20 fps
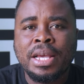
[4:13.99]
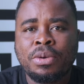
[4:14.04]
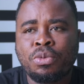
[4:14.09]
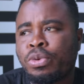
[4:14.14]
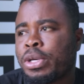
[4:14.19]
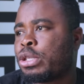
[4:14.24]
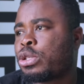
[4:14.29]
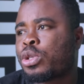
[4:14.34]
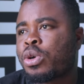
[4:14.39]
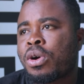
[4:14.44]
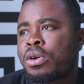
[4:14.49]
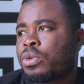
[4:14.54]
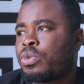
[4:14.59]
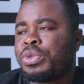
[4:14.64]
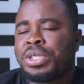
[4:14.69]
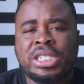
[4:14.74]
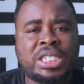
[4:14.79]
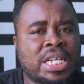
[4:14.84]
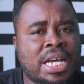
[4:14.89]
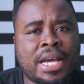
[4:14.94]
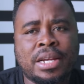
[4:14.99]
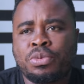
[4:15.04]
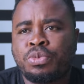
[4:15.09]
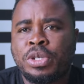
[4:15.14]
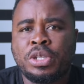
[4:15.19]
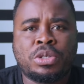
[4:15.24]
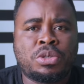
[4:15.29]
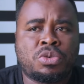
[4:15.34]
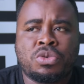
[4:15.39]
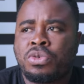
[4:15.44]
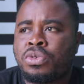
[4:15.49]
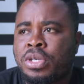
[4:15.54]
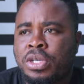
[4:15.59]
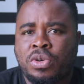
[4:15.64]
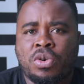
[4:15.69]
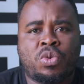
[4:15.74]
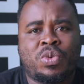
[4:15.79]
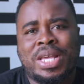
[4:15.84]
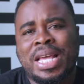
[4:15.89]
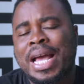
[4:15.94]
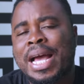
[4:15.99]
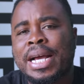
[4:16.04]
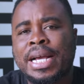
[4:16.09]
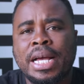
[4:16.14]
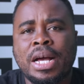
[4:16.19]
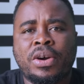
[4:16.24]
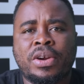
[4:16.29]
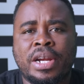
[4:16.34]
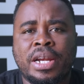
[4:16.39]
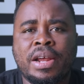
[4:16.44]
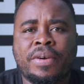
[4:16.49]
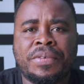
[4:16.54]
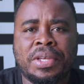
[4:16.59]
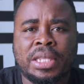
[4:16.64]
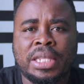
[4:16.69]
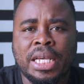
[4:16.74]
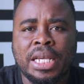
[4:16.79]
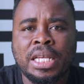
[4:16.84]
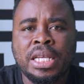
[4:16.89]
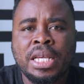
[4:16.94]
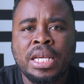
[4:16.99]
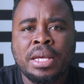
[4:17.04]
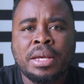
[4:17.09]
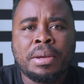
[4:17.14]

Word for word: We talk, we chat, we do, you know, we hang out and everything.